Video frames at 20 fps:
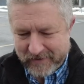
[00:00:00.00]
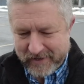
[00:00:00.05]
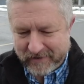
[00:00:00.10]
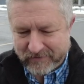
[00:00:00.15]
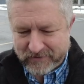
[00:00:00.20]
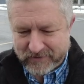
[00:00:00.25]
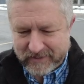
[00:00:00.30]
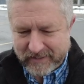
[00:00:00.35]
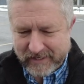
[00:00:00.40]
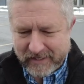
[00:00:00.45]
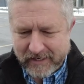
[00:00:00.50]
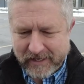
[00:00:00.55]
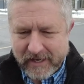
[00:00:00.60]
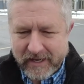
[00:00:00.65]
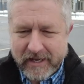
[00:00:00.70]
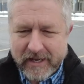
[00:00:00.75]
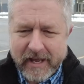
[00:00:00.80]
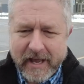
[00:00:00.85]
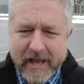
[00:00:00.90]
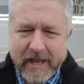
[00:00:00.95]
They've said,
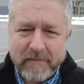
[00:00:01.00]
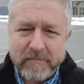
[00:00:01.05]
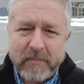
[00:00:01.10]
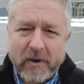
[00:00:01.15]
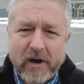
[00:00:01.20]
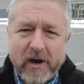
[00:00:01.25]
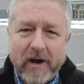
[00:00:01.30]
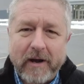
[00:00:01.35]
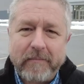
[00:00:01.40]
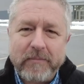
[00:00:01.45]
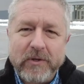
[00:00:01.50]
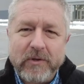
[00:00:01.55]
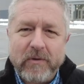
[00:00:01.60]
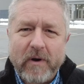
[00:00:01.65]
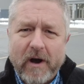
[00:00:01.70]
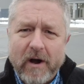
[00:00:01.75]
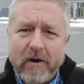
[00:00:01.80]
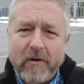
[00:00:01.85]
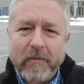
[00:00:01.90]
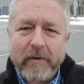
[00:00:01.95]
hey Bob,
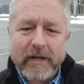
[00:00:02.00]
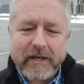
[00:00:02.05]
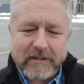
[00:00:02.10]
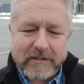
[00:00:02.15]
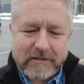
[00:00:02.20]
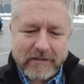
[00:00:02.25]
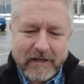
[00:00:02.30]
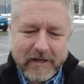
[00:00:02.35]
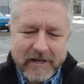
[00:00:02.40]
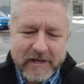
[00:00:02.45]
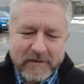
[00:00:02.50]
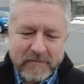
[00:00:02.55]
you always